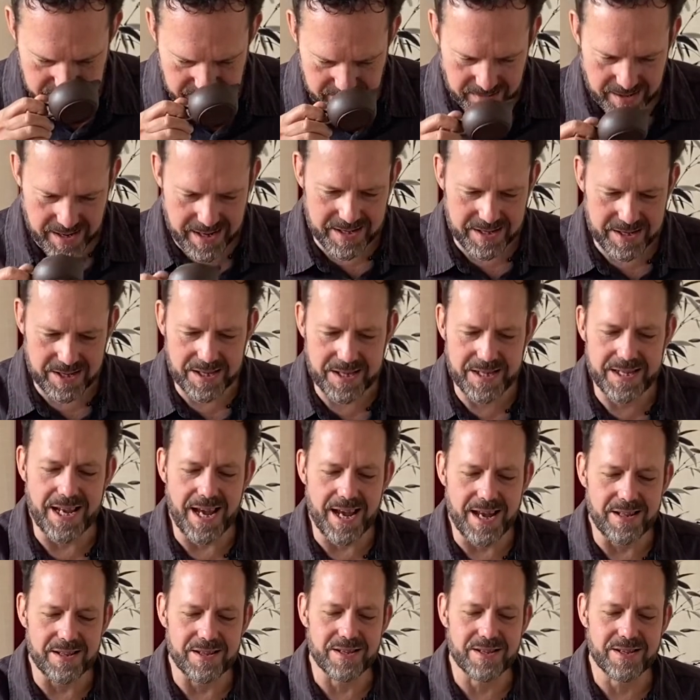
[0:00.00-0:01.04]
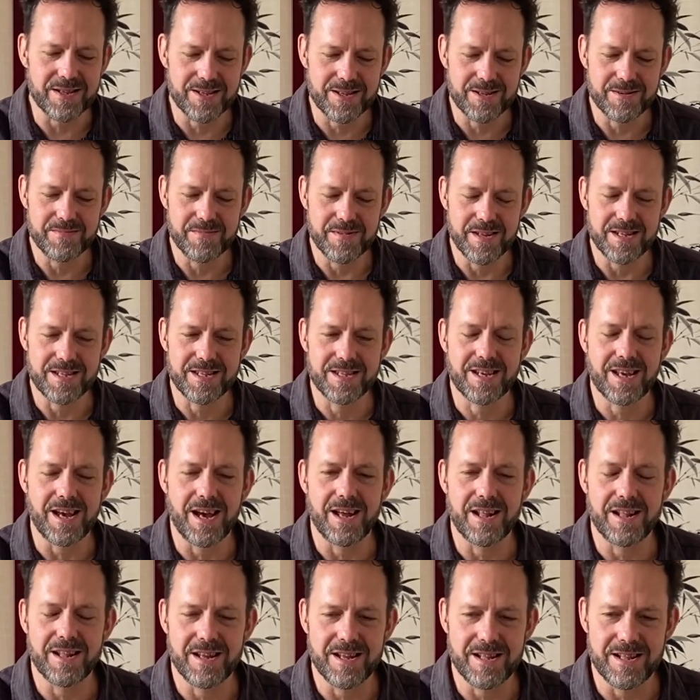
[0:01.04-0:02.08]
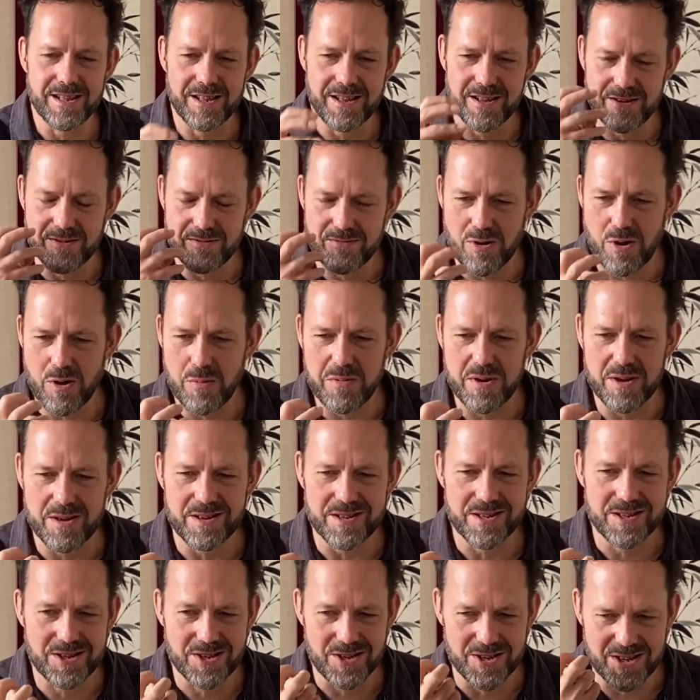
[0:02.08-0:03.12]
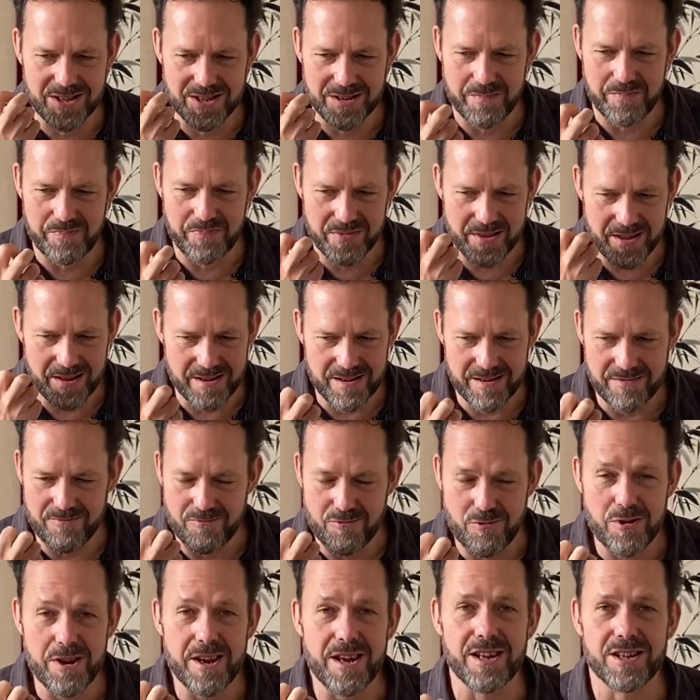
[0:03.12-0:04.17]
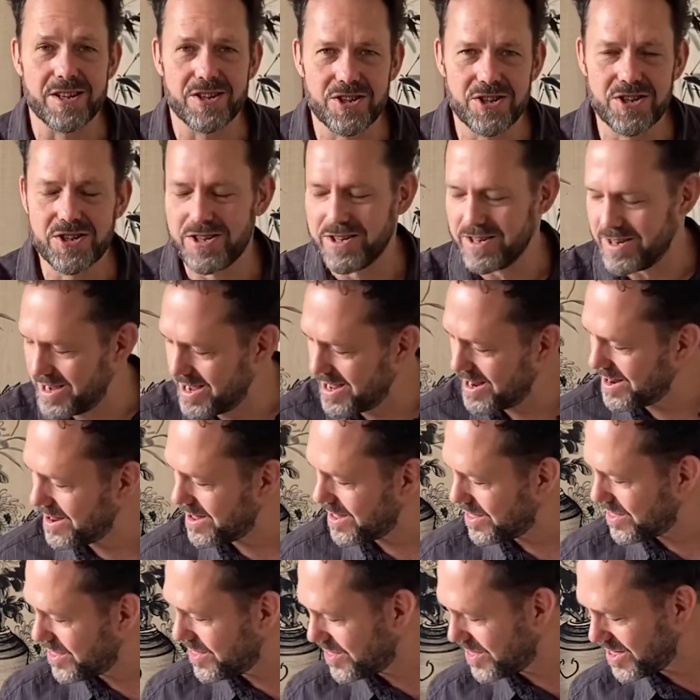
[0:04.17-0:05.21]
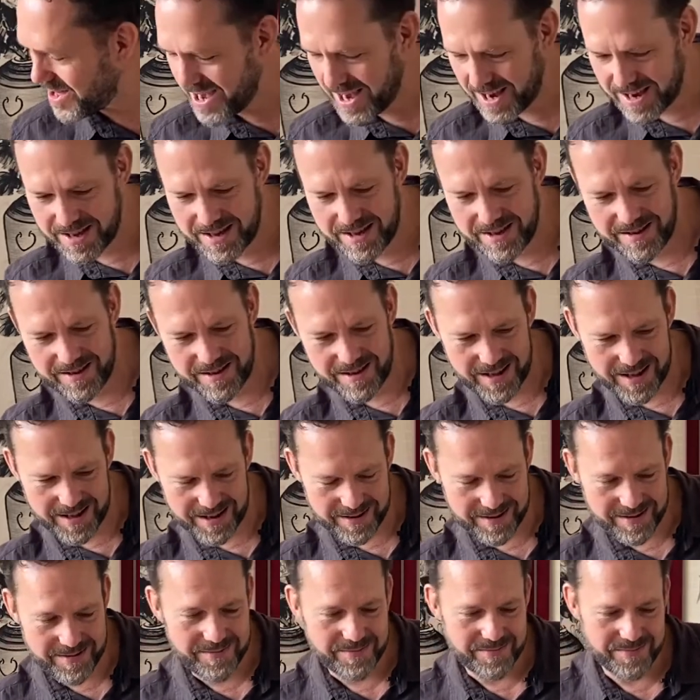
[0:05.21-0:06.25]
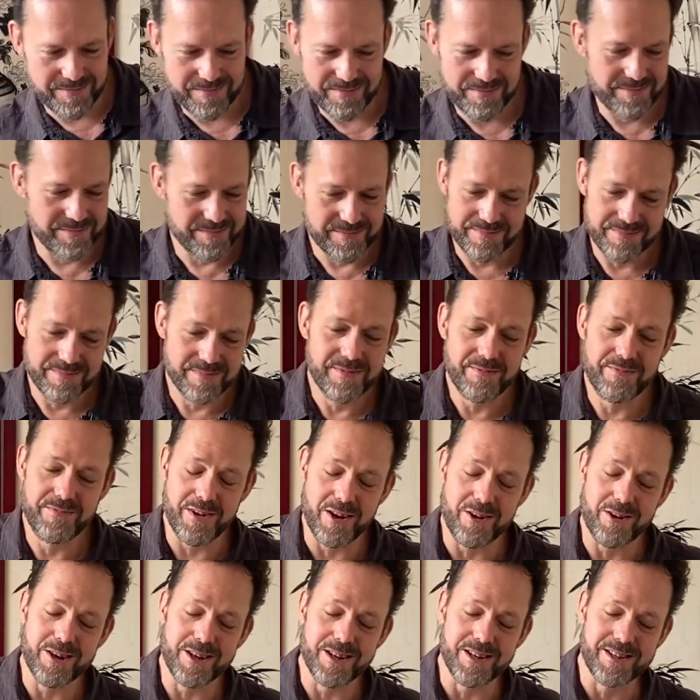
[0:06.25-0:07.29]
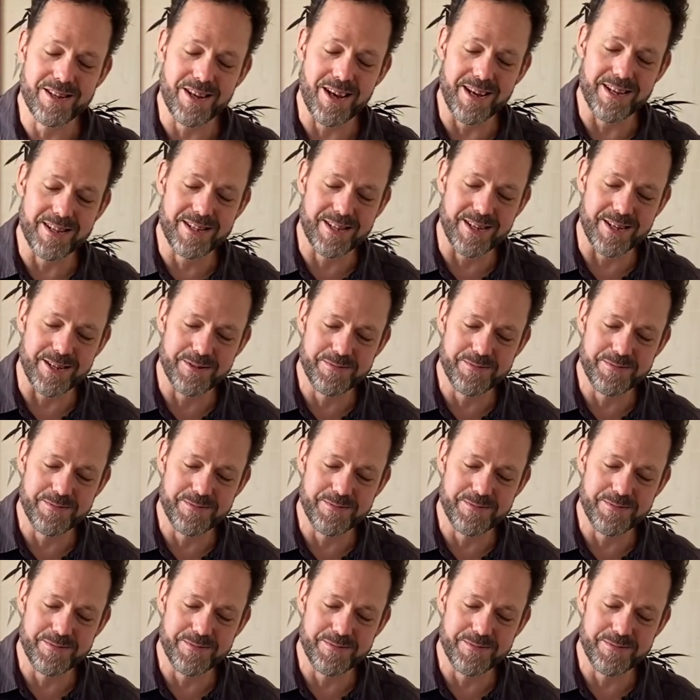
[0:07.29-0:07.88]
It's dense. It's got, and the aroma is just rich and thick and very enticing.